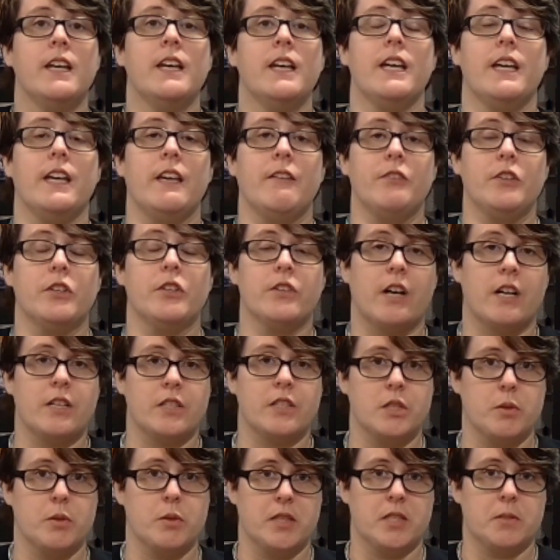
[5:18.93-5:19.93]
If you're not
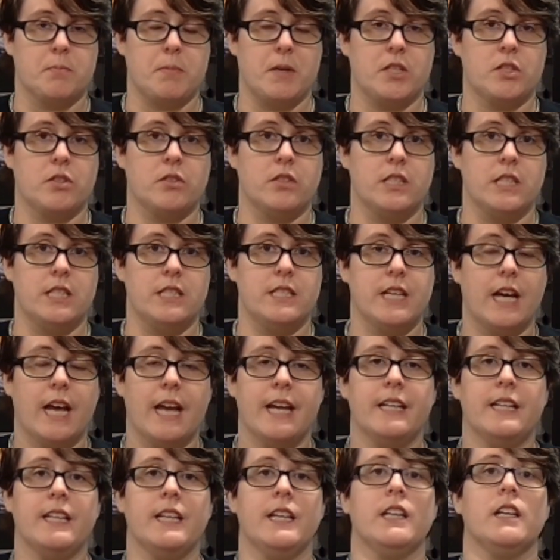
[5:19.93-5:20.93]
doing the specialty
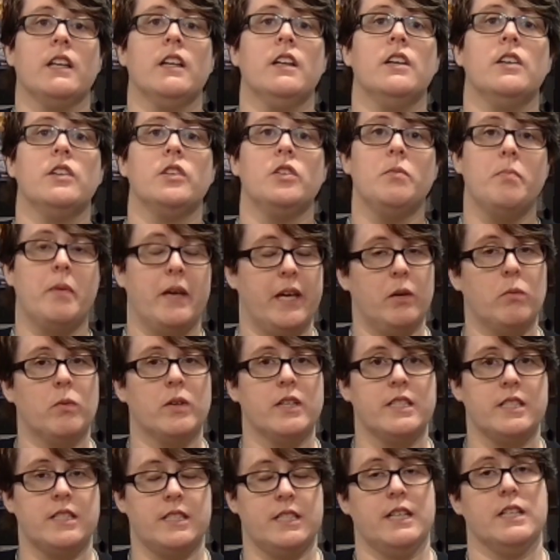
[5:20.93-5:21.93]
dining, you may
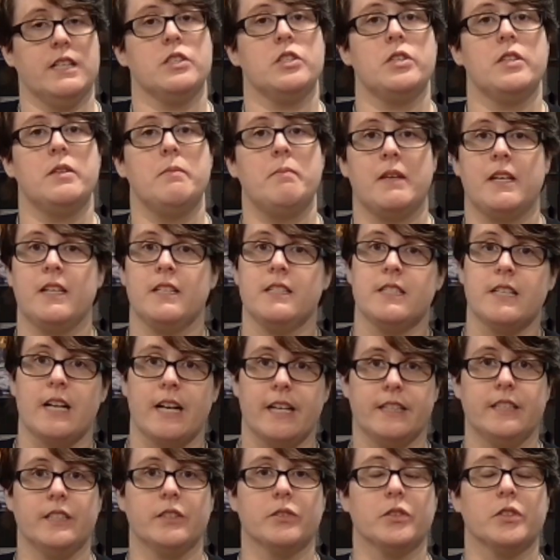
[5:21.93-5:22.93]
want to stick to the main
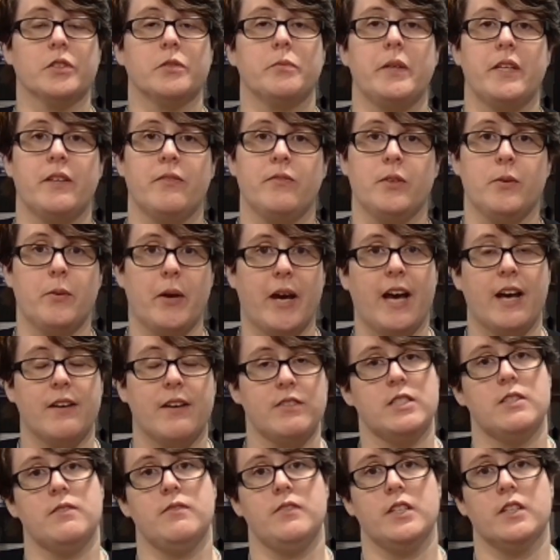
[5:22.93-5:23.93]
dining room if you have
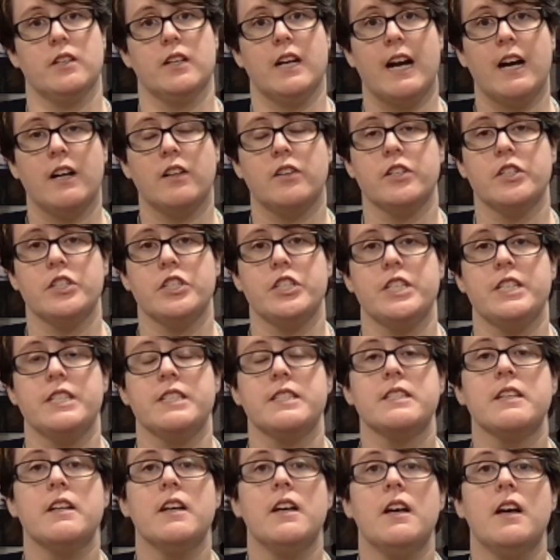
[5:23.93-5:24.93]
severe
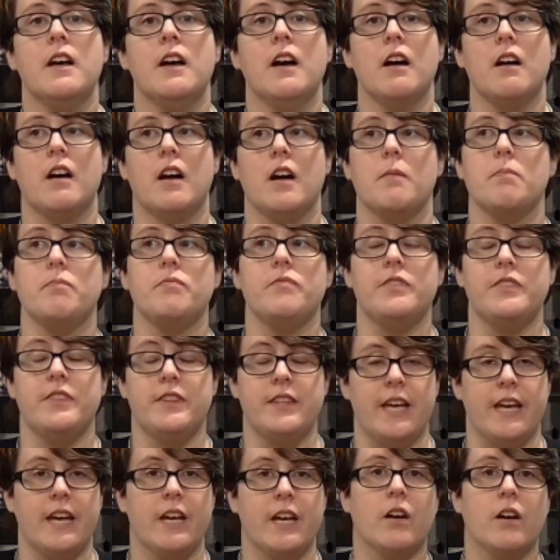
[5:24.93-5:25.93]
allergies.
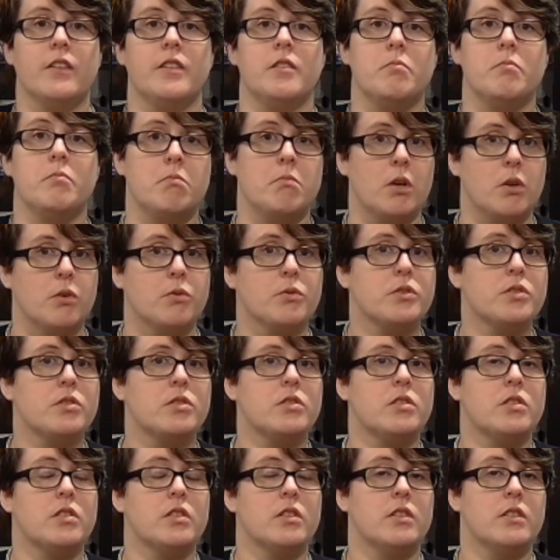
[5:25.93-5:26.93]
They are the
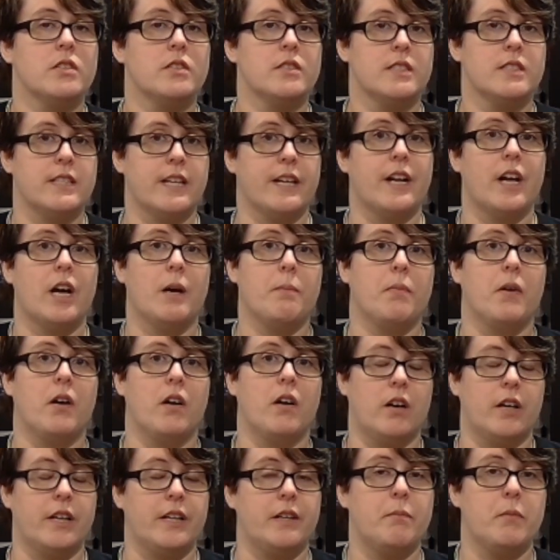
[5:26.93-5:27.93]
most set up
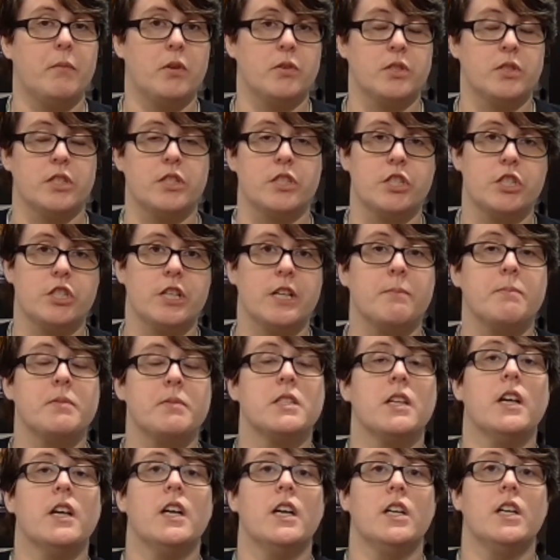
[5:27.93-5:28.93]
on most of the ships
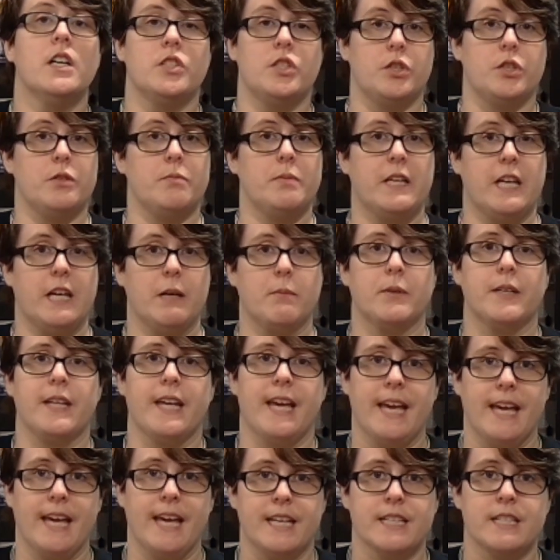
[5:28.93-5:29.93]
to be able to
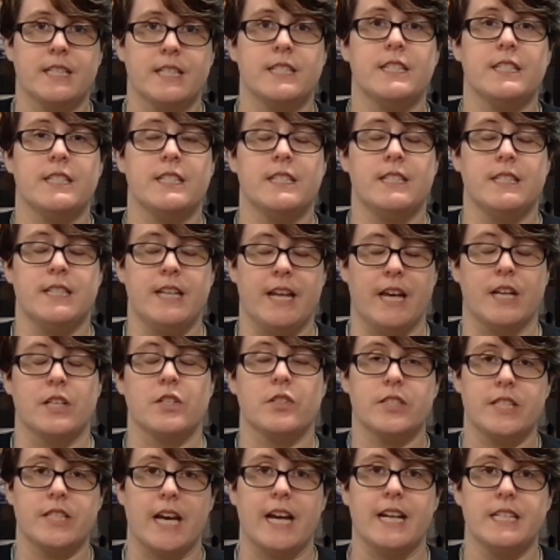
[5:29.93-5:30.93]

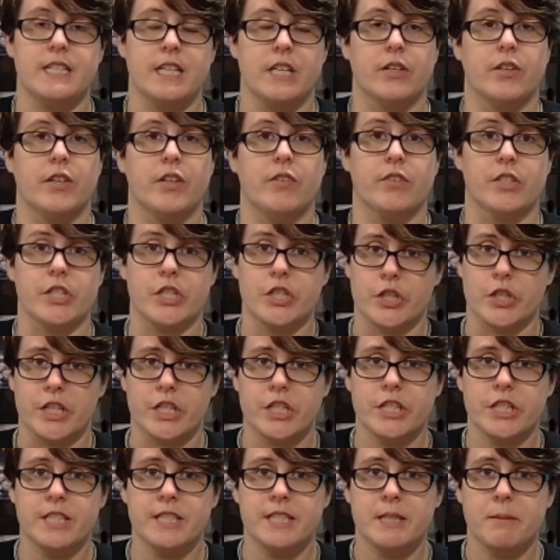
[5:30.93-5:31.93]
handle dietary
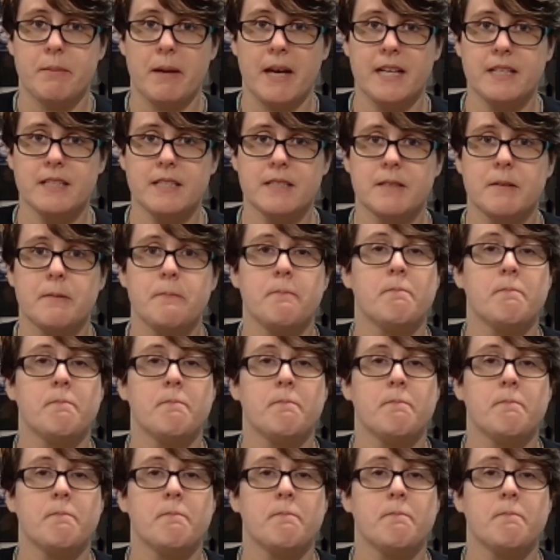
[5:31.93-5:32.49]
restrictions the best.